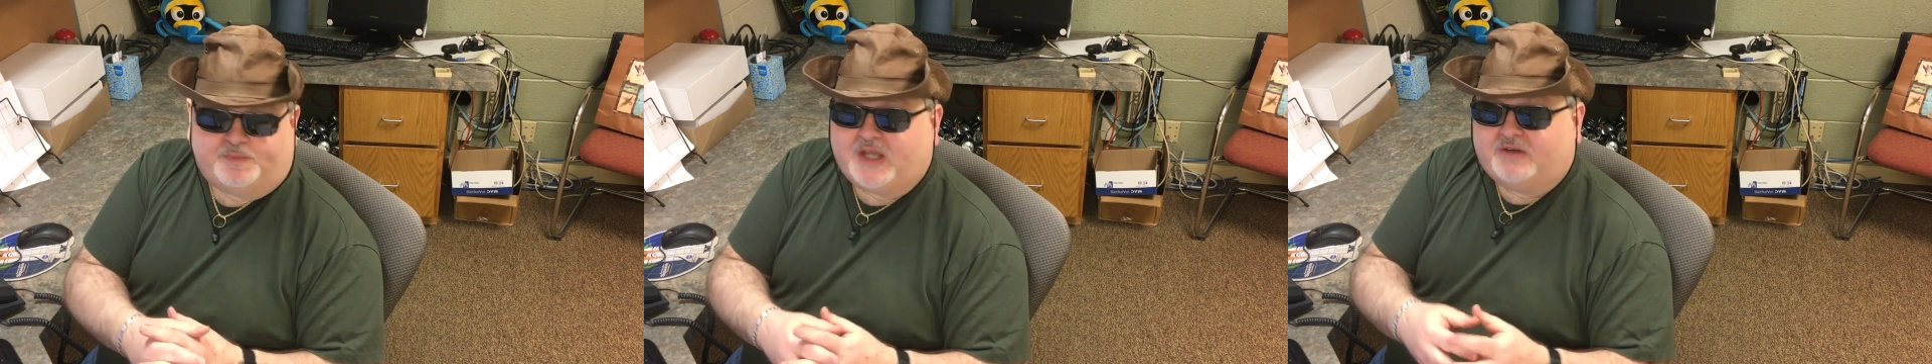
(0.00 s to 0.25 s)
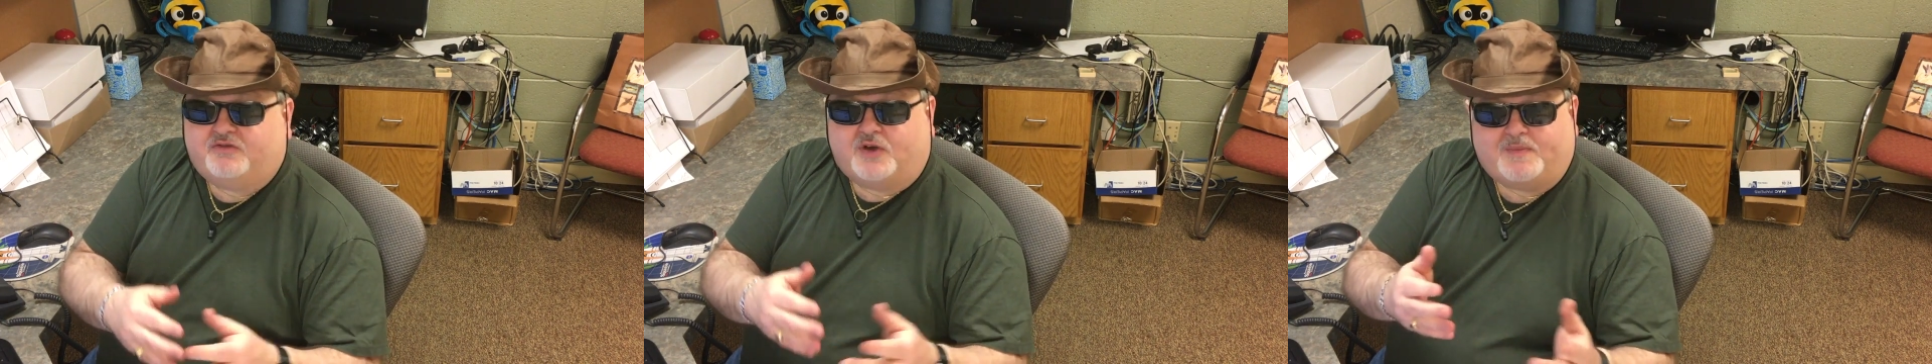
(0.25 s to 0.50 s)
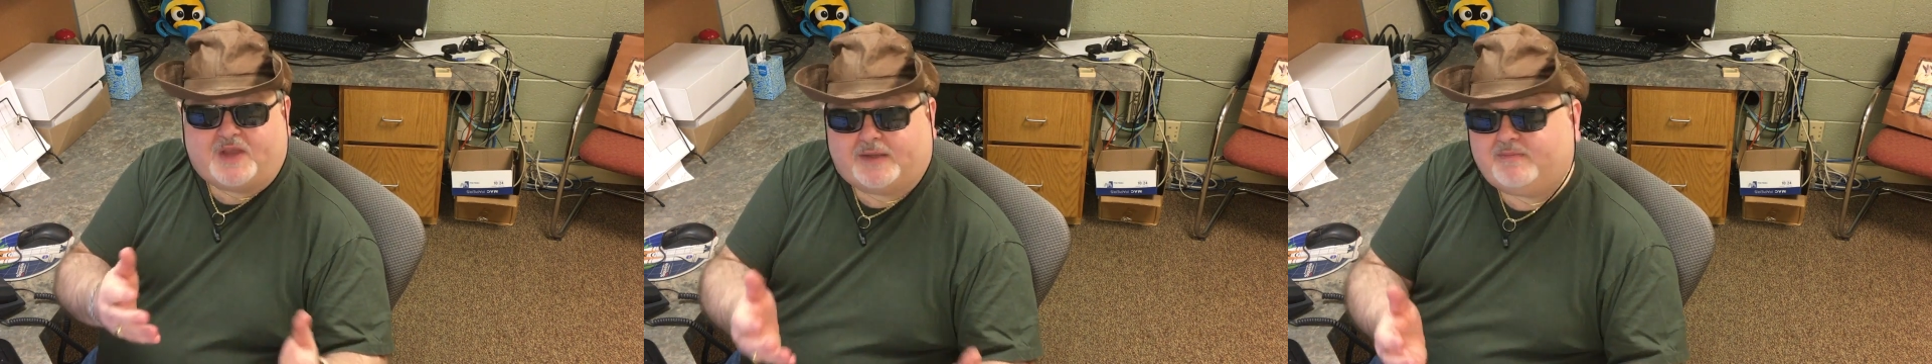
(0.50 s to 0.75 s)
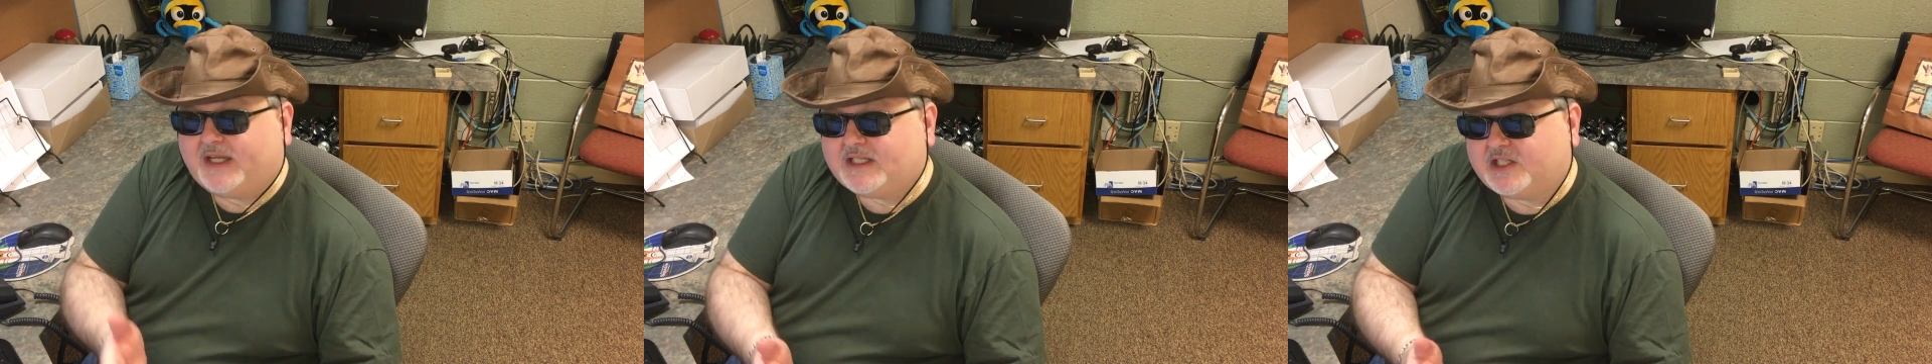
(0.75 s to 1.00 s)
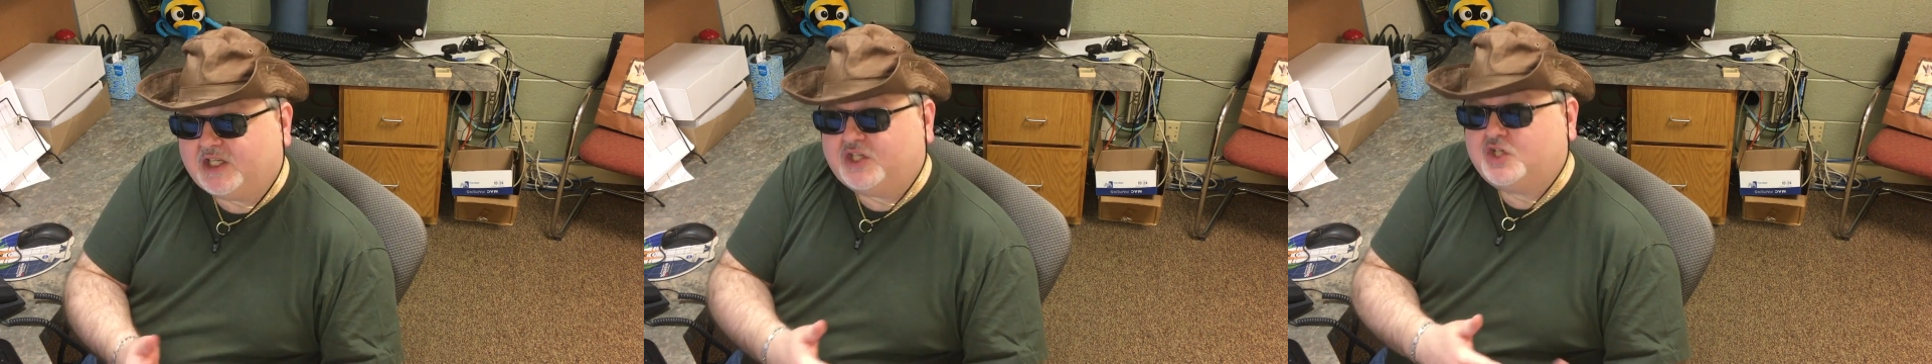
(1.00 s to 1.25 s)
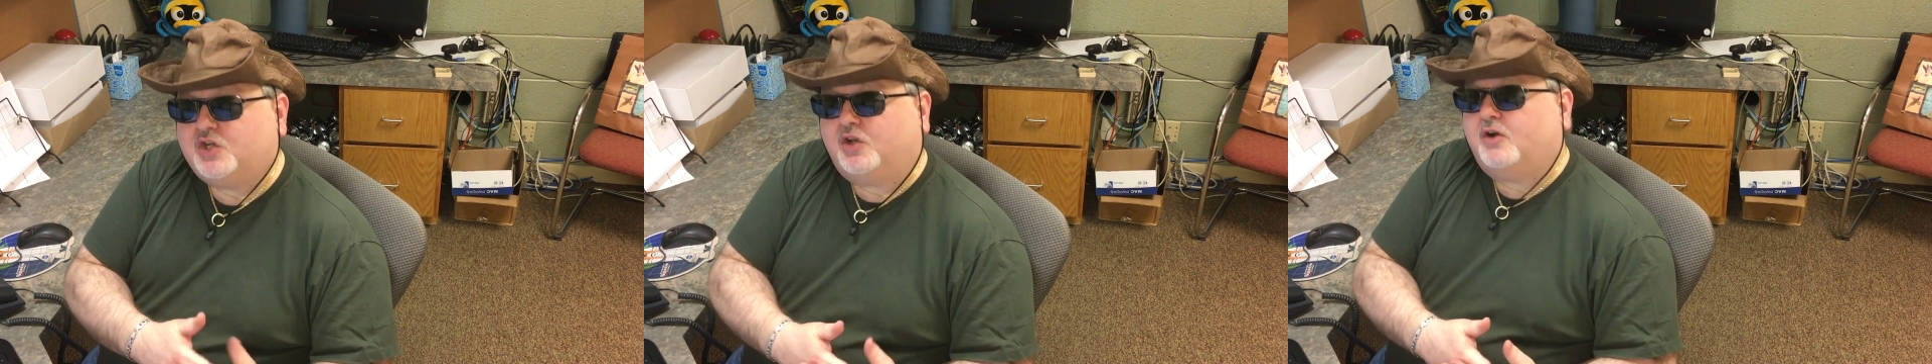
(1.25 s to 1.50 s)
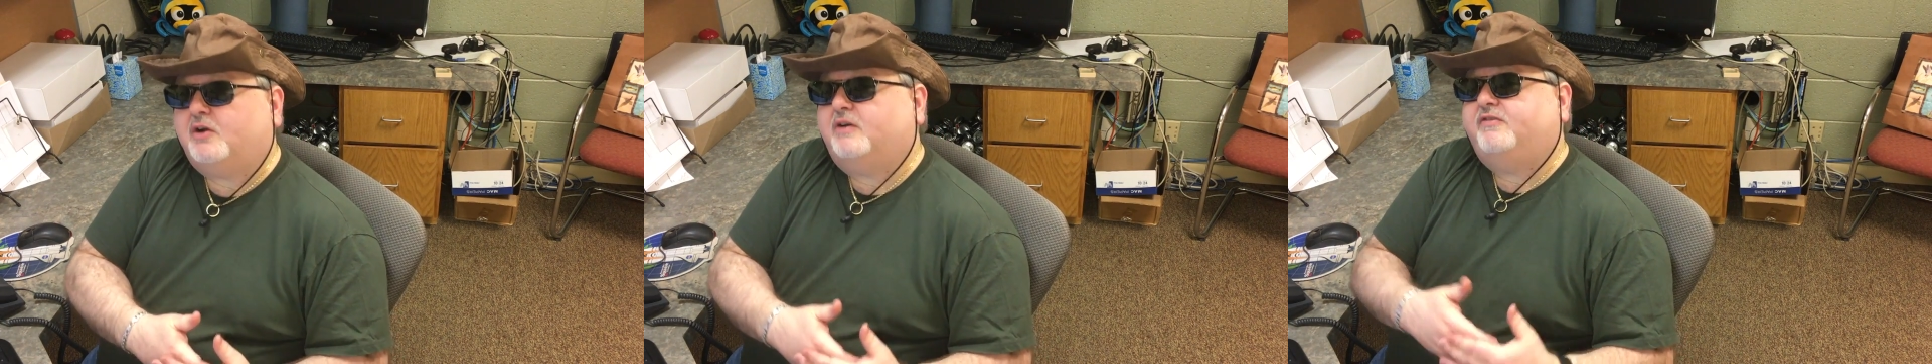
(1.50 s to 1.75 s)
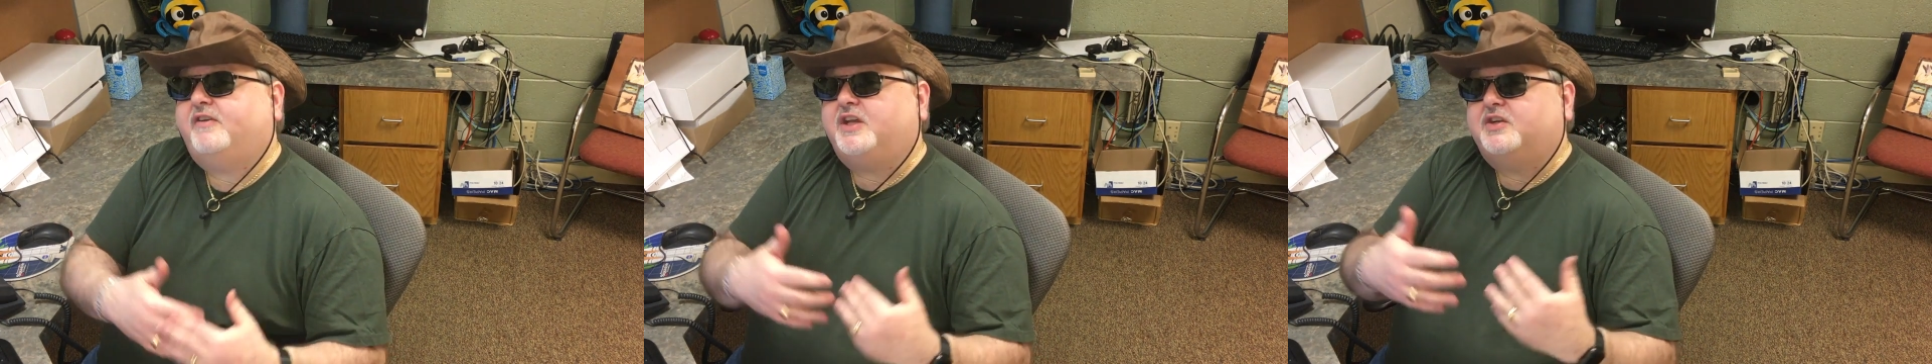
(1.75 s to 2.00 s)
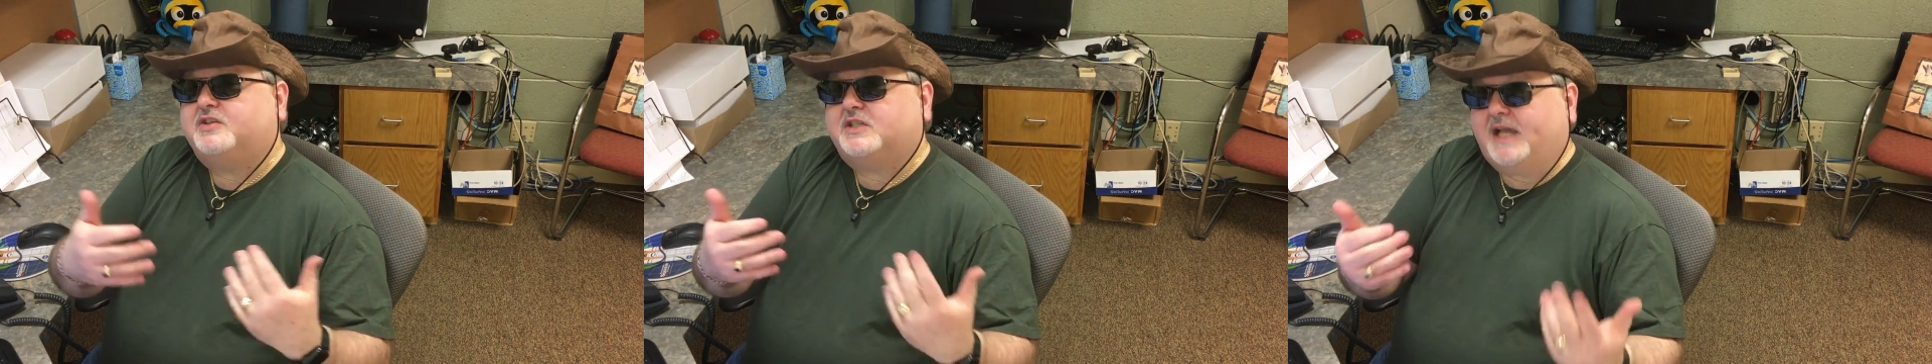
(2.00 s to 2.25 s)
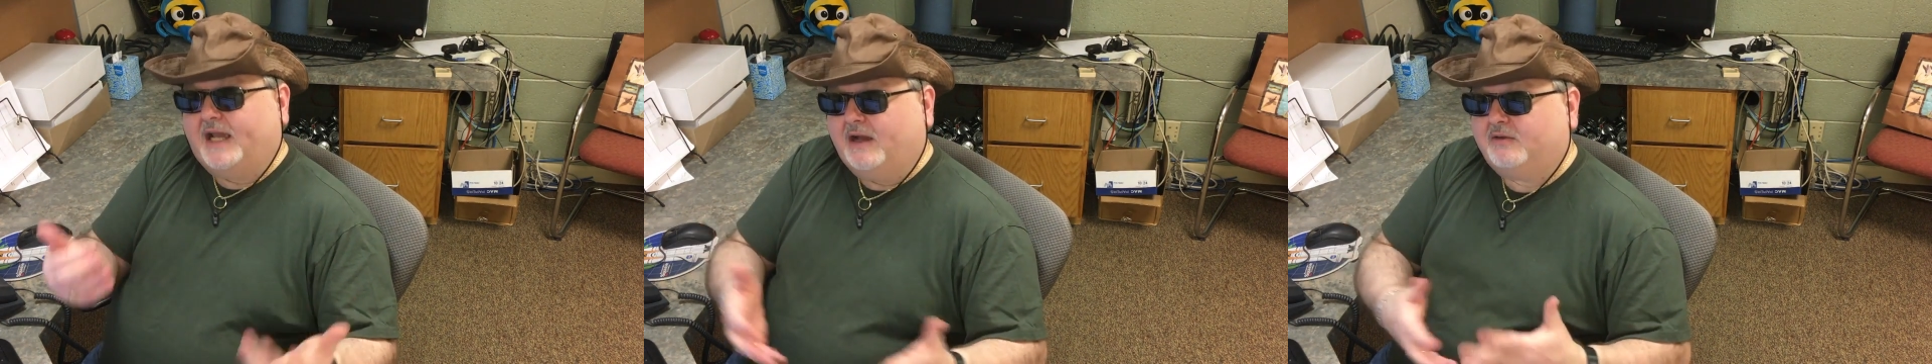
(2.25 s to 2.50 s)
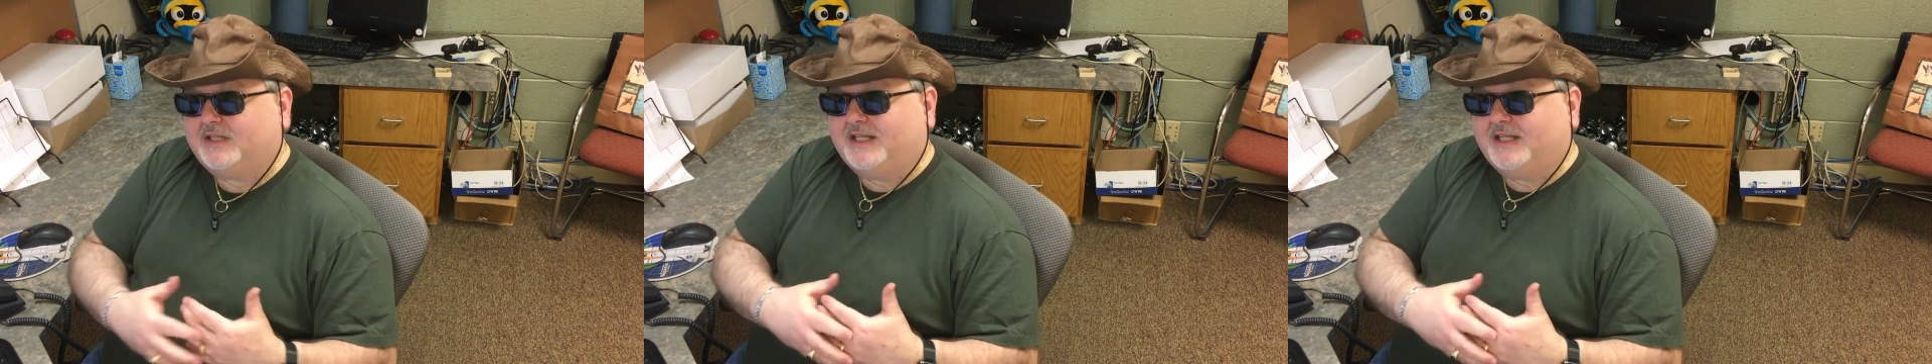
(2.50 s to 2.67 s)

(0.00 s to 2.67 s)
And from that message, Lara figures out